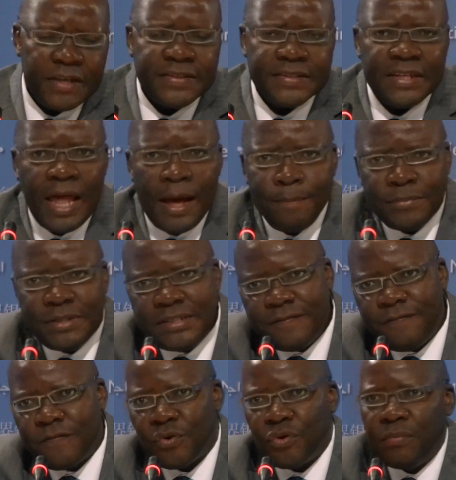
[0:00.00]
slumped
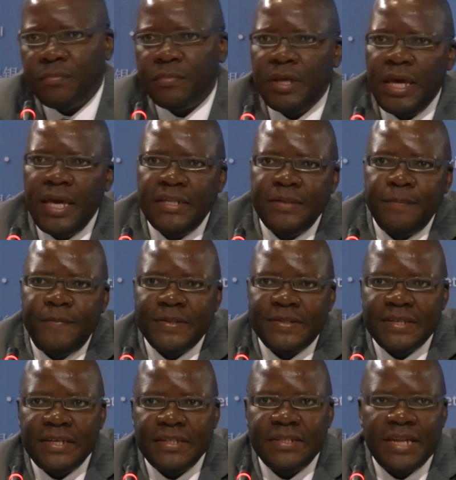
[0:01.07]
from
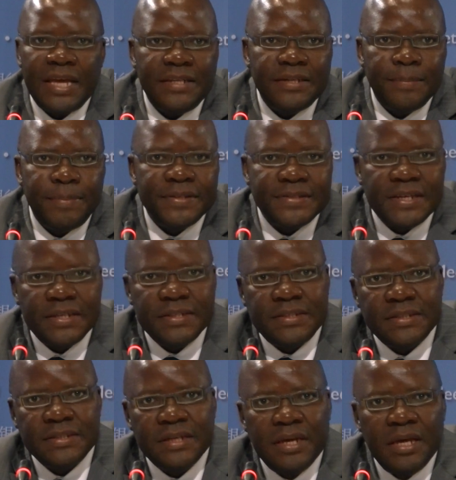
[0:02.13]
80%,
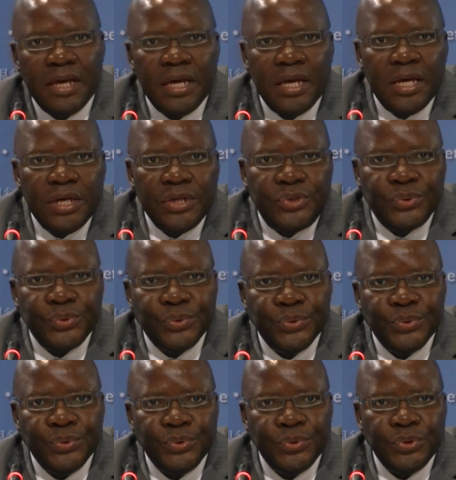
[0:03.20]
90% to
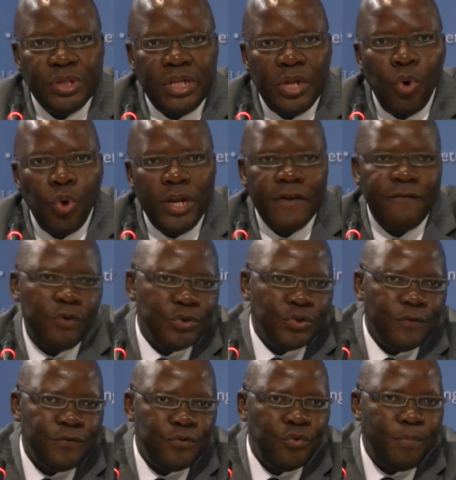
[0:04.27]
low levels
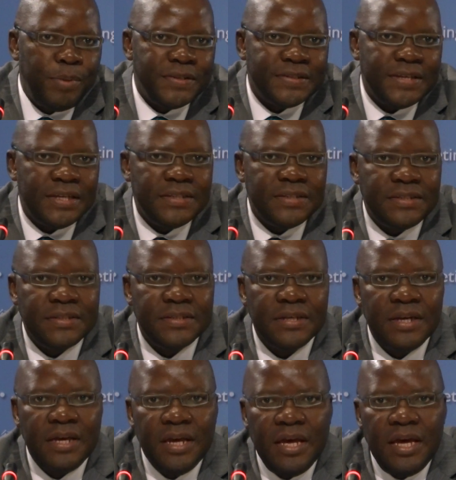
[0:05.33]
of 2%
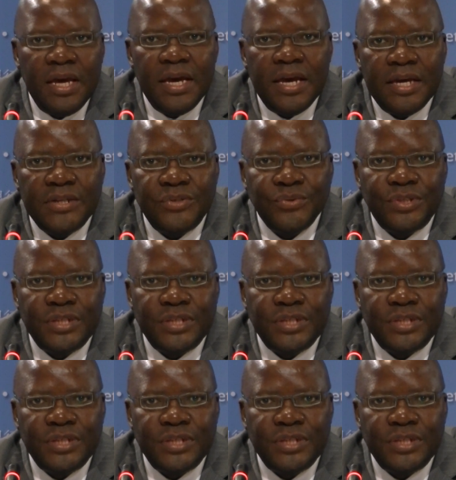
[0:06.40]
to